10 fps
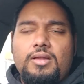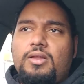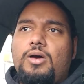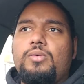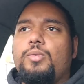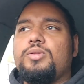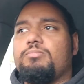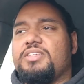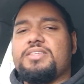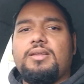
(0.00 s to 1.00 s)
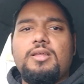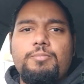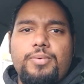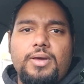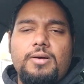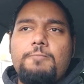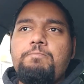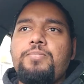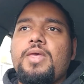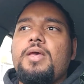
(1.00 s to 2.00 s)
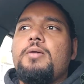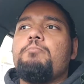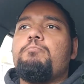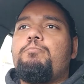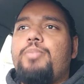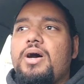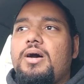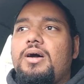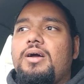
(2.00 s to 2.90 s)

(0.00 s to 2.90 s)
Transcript: No, he wasn't Mr. Olympia. But